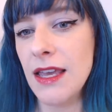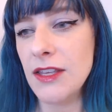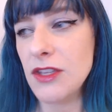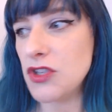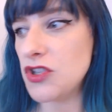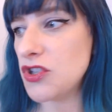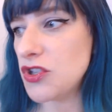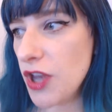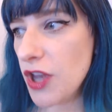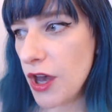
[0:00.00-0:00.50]

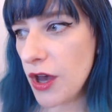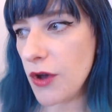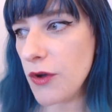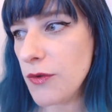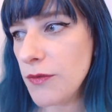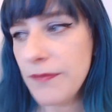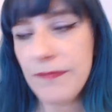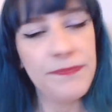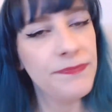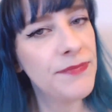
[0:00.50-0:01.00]

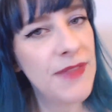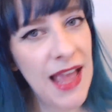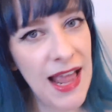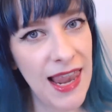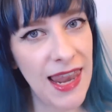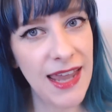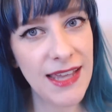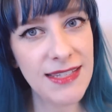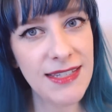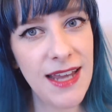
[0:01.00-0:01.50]
So
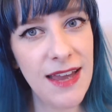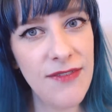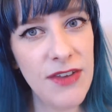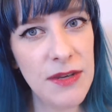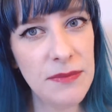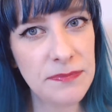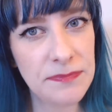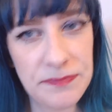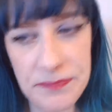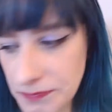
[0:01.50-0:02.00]
let's dive
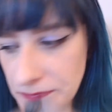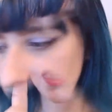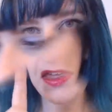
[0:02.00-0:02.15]
in.